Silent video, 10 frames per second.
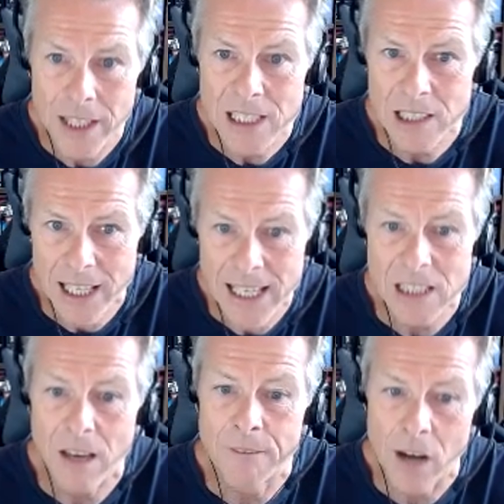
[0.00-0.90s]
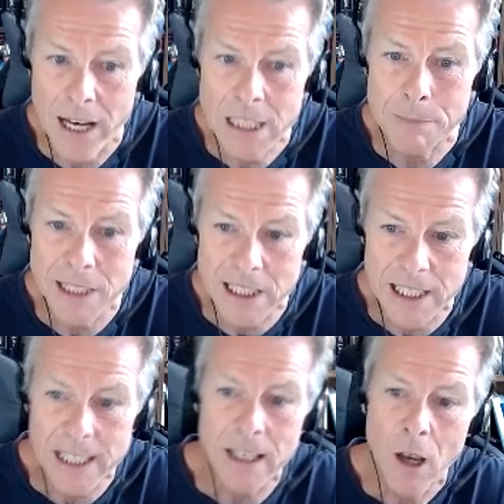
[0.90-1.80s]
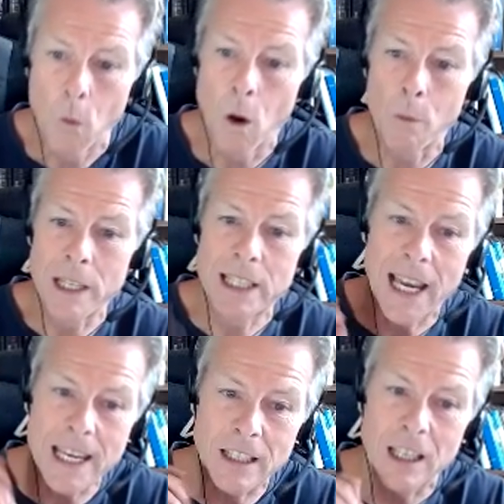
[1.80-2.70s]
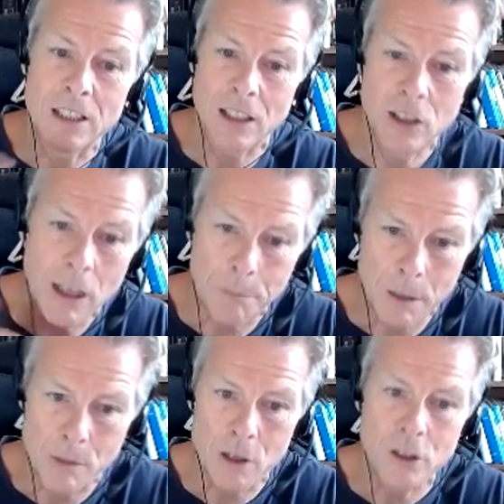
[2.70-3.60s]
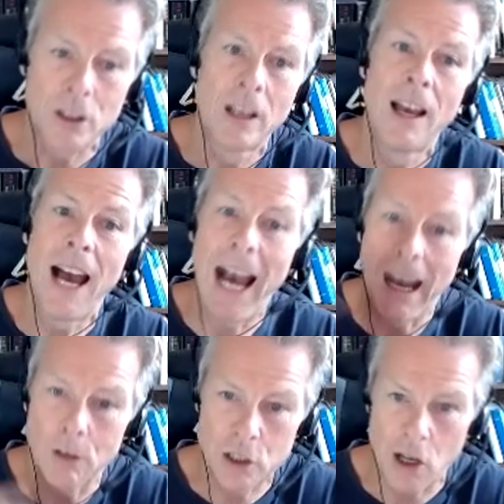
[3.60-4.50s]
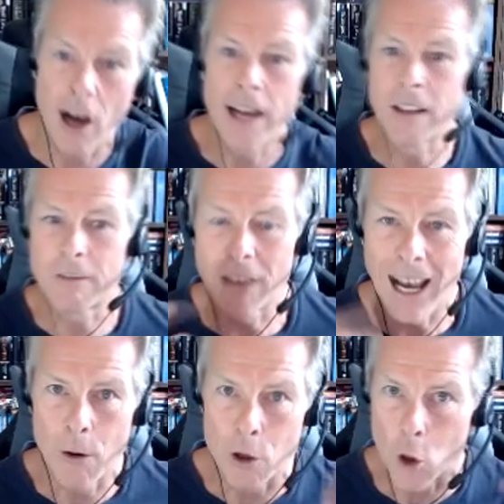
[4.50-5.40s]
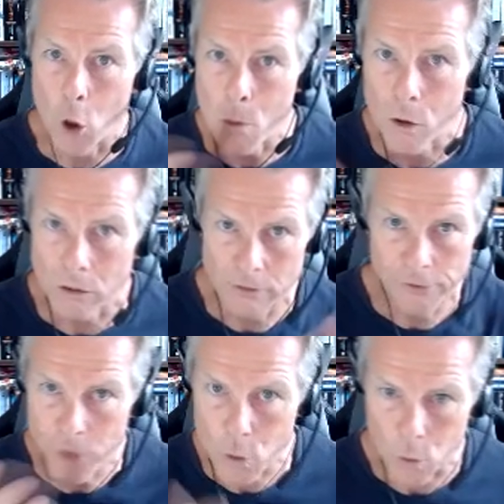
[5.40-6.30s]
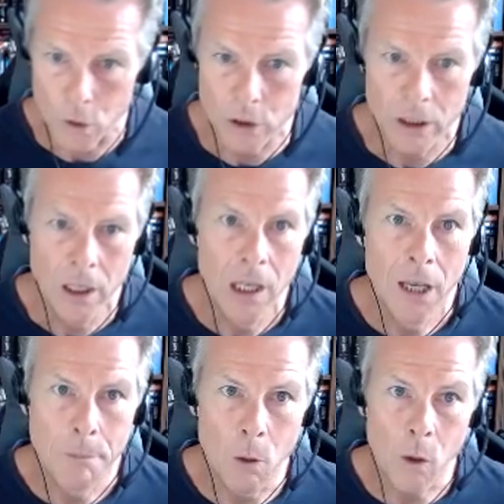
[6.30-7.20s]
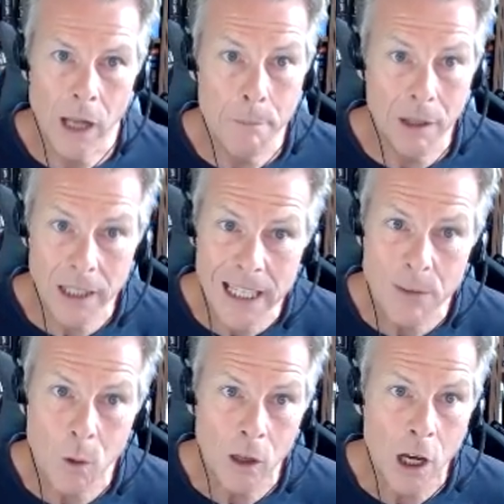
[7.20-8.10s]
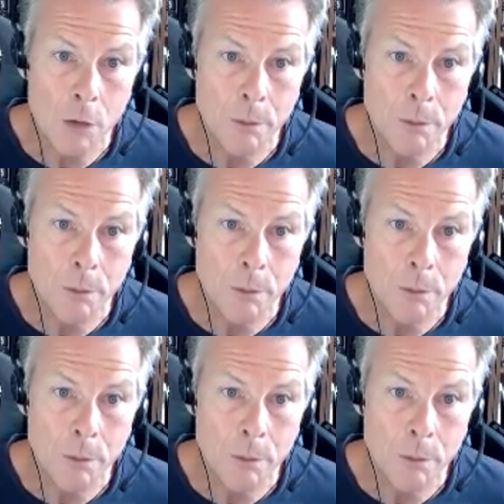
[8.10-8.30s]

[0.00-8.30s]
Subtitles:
this is vitamin D, what we take as a supplement outside of our normal food. But what I believe will